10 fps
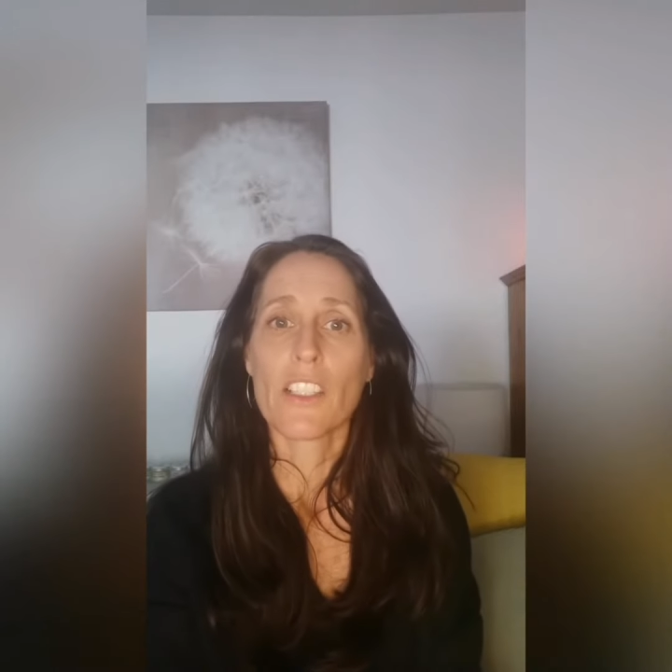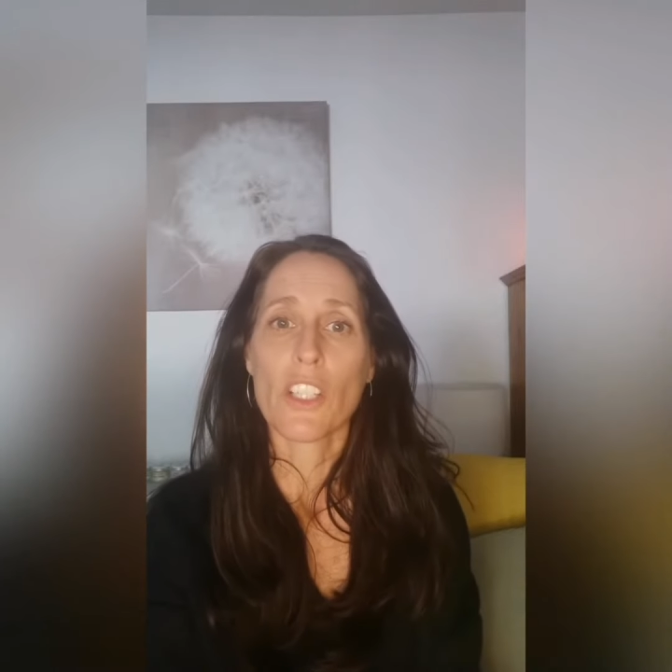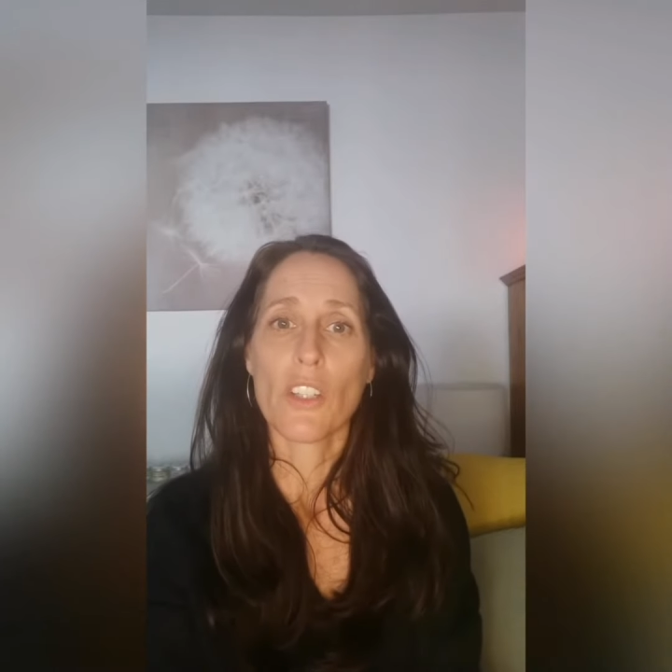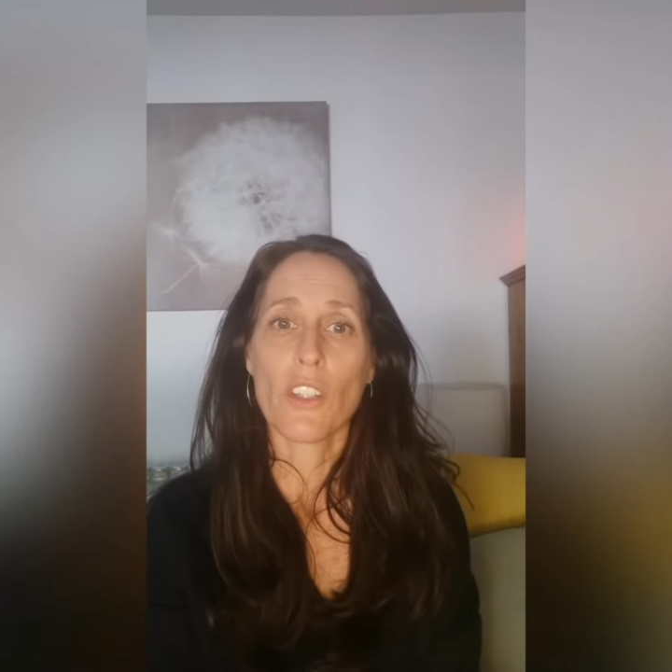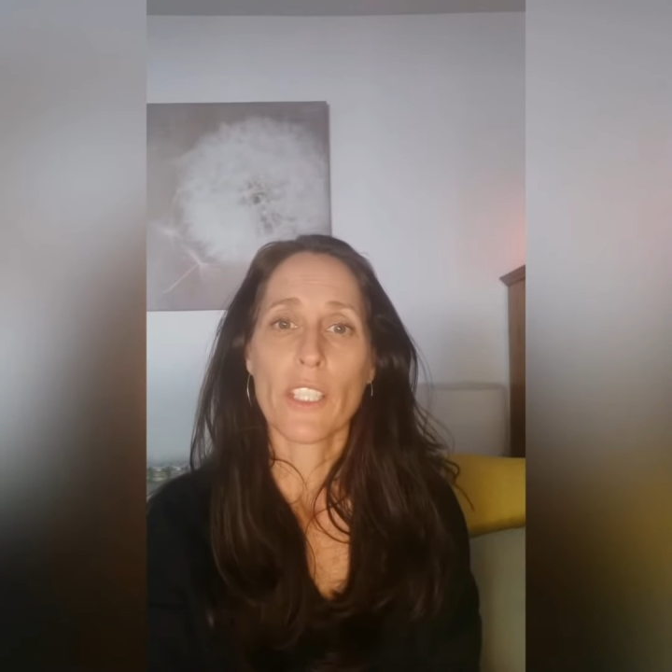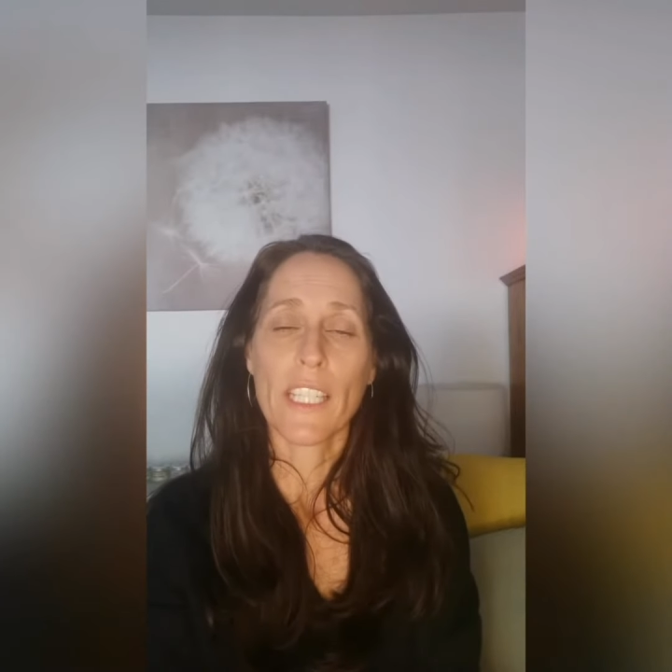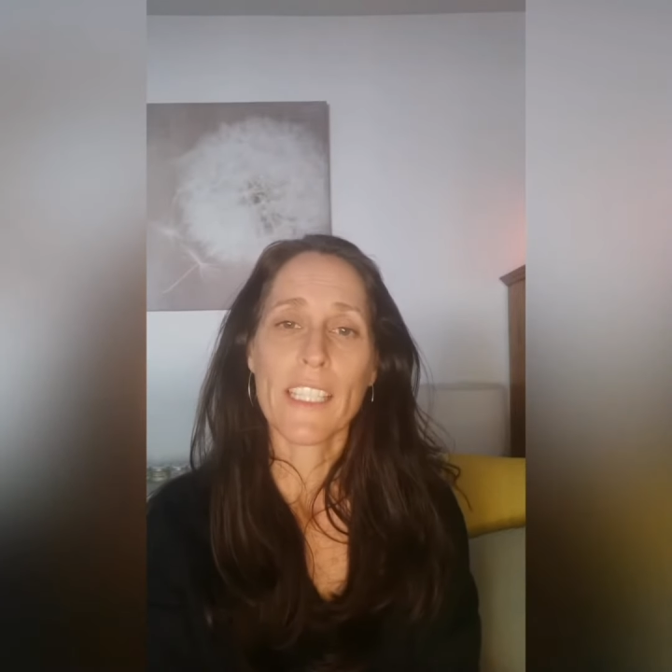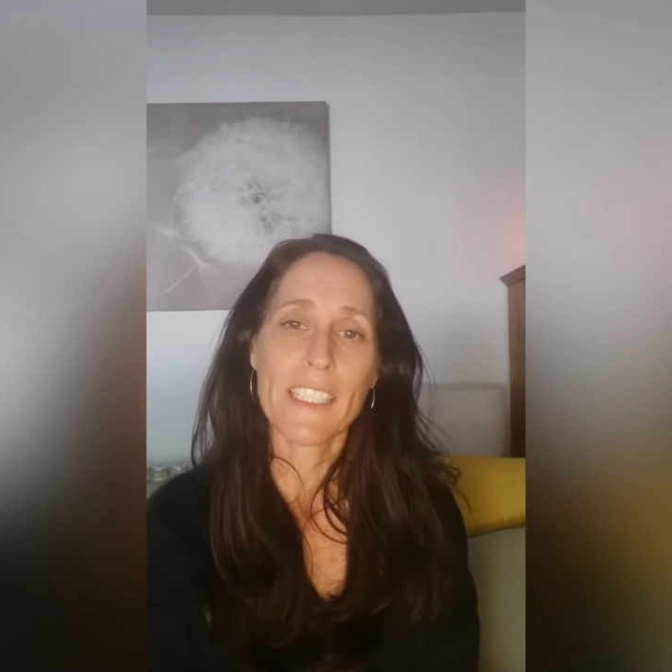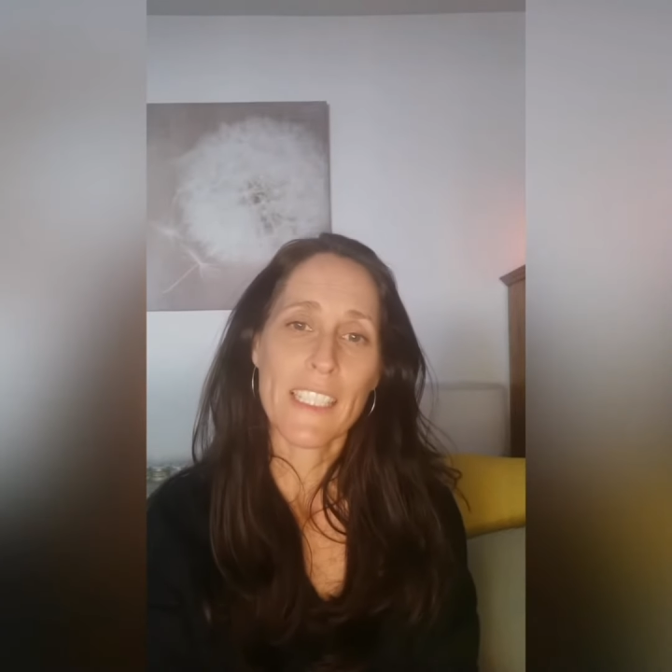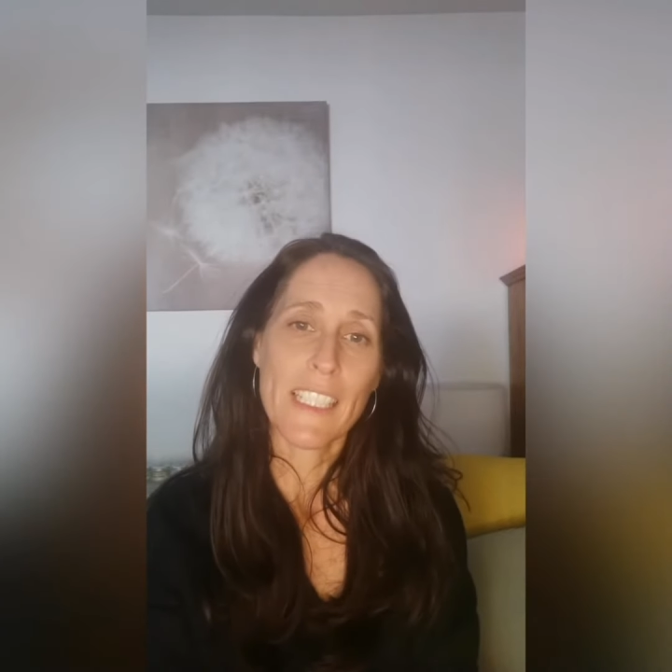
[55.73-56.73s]
So, looking
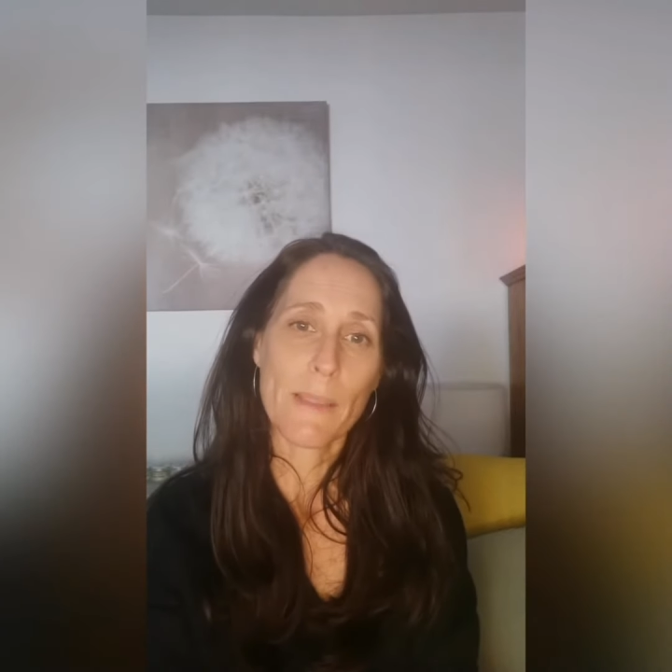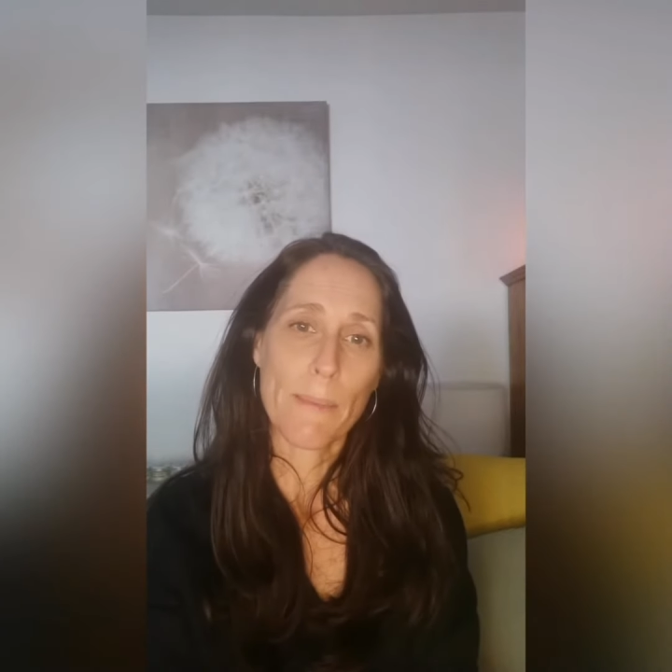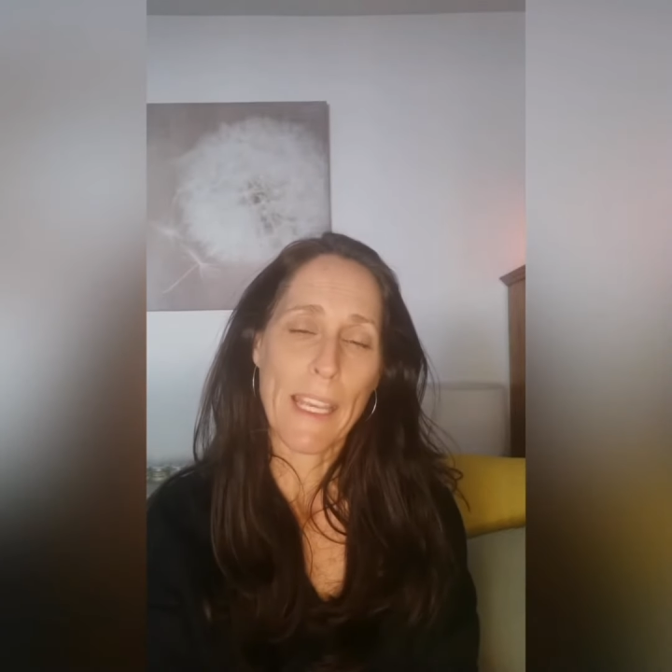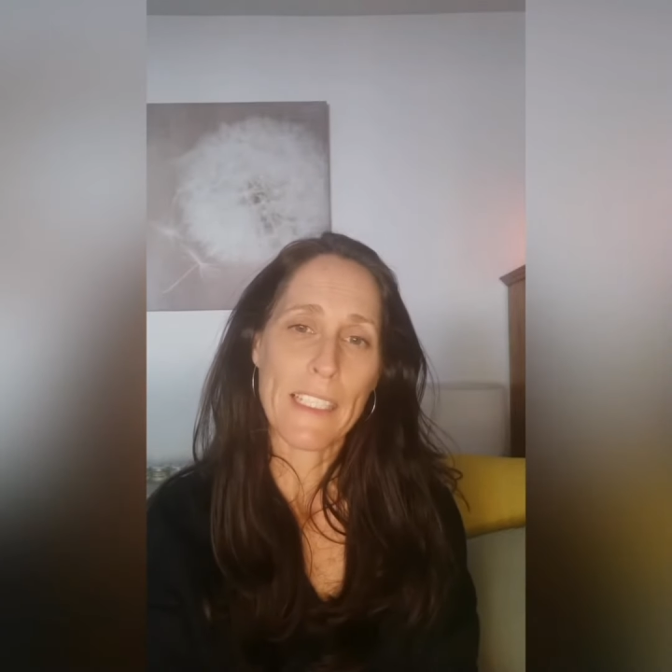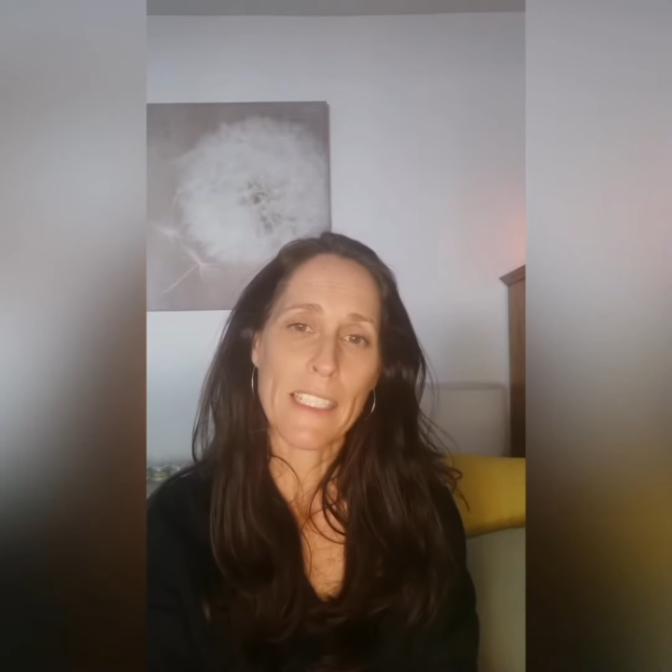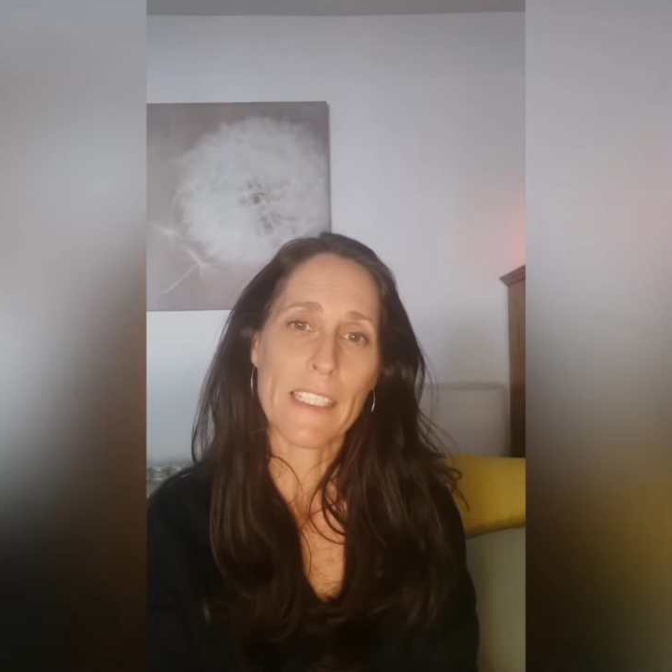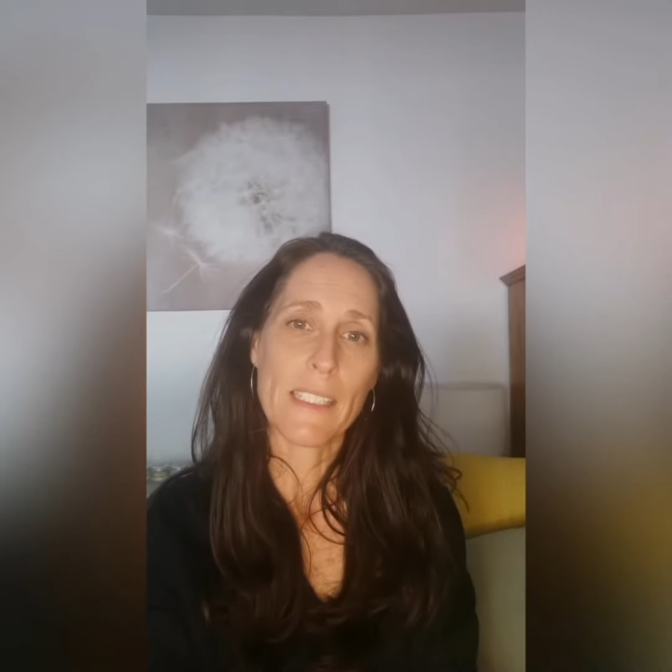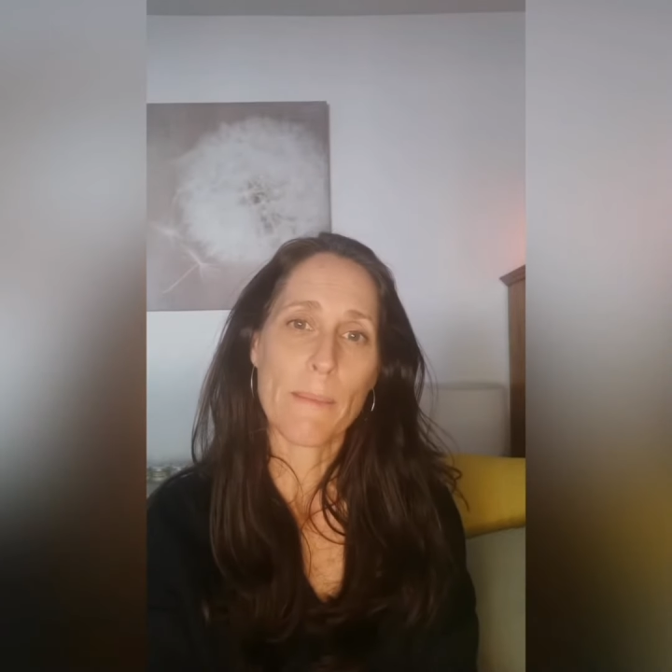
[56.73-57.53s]
into these patterns